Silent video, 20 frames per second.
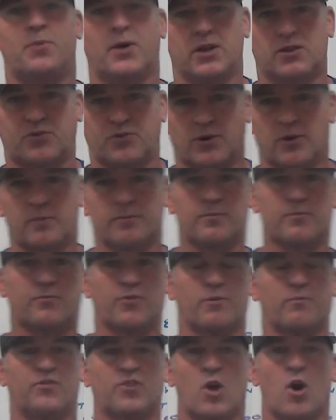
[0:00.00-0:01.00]
Pitts from
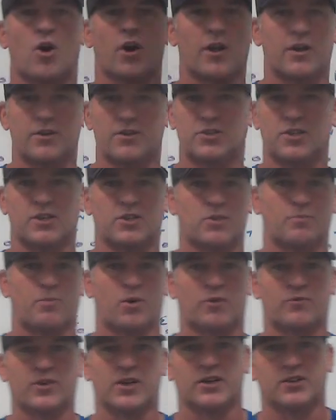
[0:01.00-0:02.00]
Florida is a
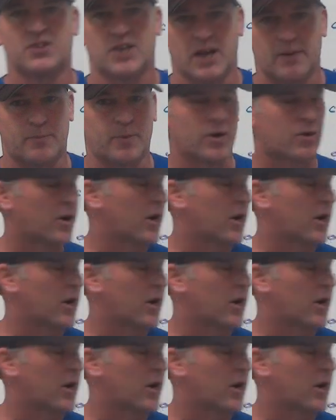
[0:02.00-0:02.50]
perfect example.